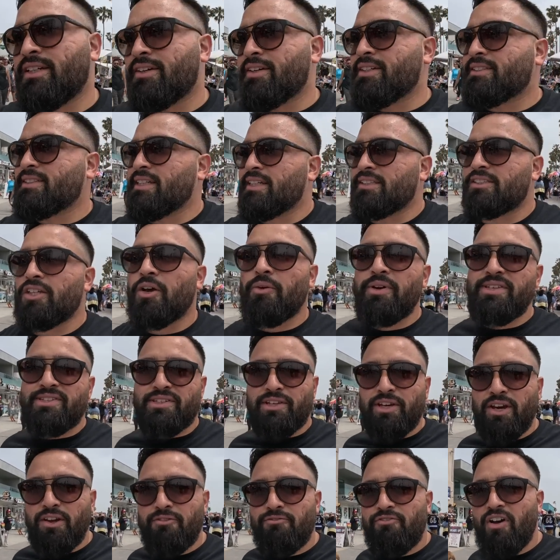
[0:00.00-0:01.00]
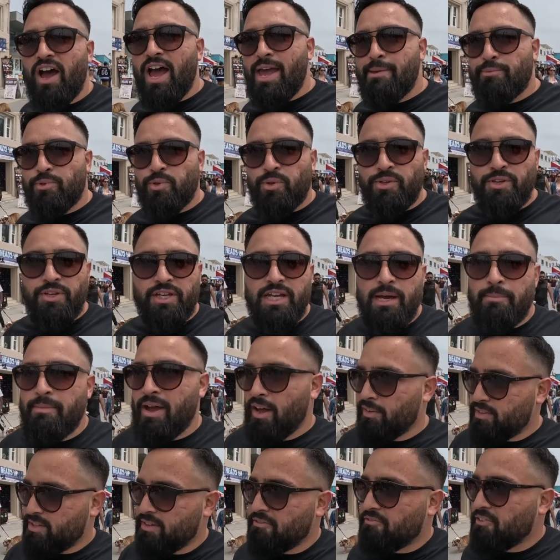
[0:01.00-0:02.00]
seriously, it's always good vibes when you come
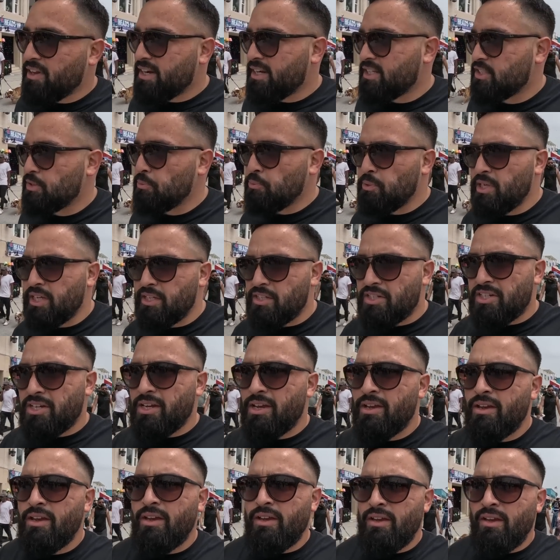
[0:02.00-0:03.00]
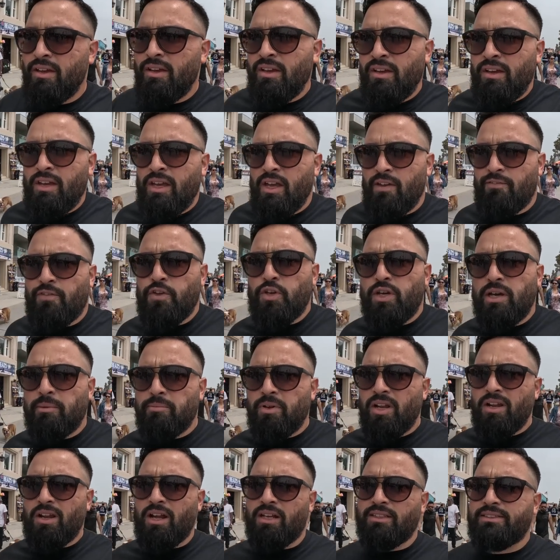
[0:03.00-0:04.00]
out to Venice Beach. If you
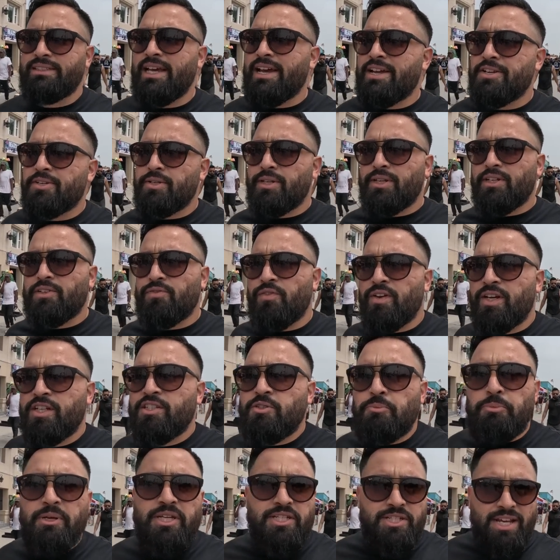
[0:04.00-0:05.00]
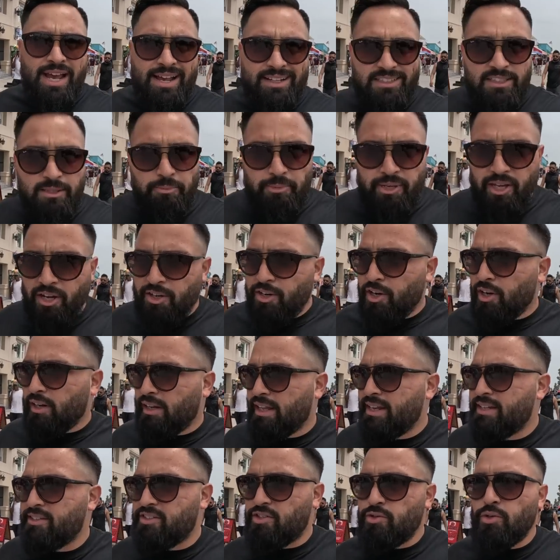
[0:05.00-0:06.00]
come to Los Angeles, Venice Beach has to be on your
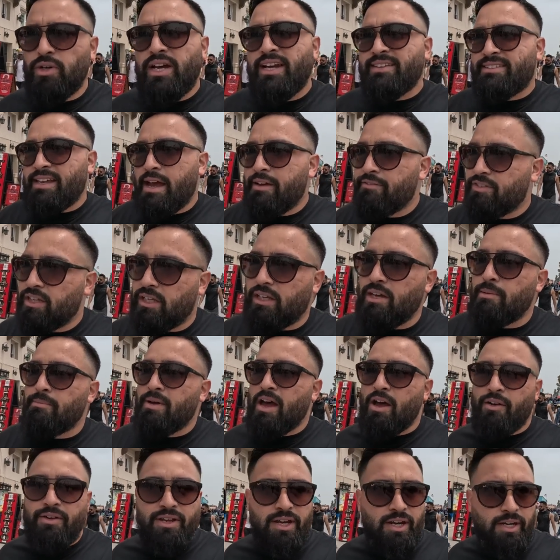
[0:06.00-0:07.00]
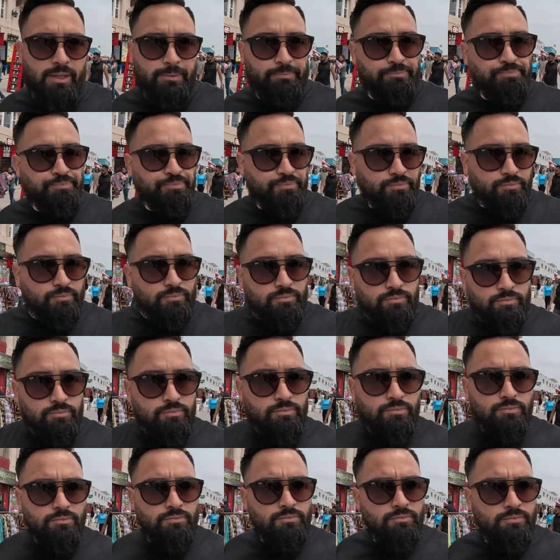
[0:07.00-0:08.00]
list. You guys have to come out here.
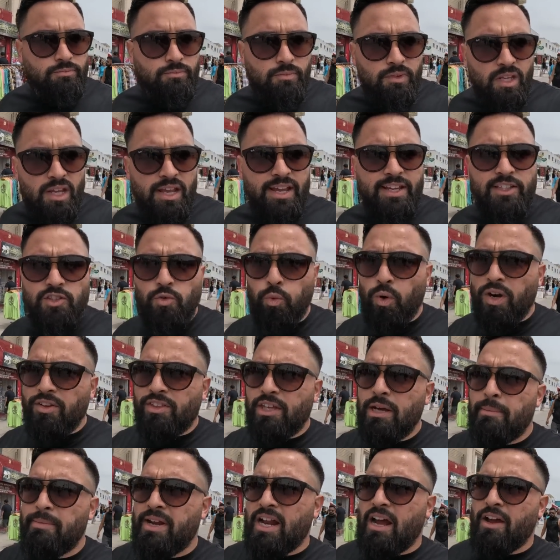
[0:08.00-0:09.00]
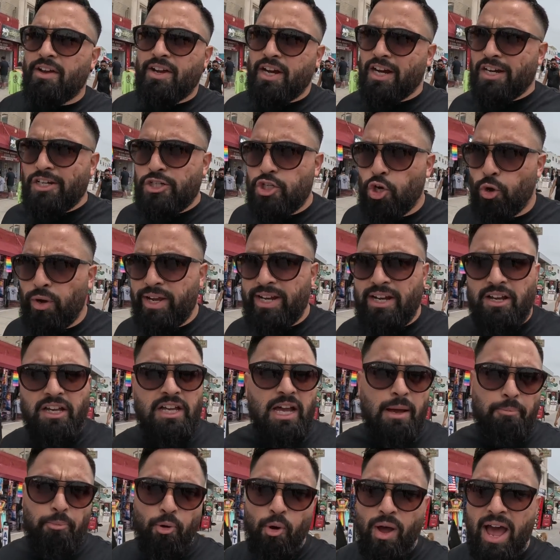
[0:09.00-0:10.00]
It's worth coming out here, enjoying
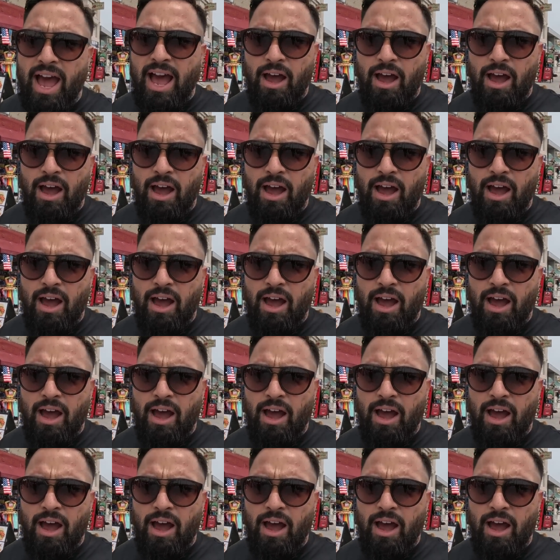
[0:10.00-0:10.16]
a couple